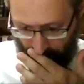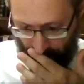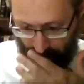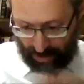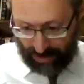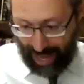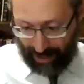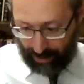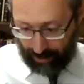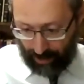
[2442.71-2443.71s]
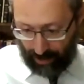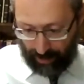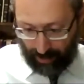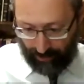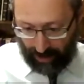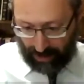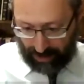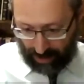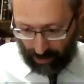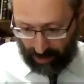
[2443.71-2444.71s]
sac and fetus
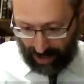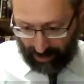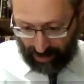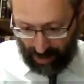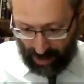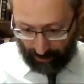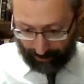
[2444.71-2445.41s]
that you intend to eat,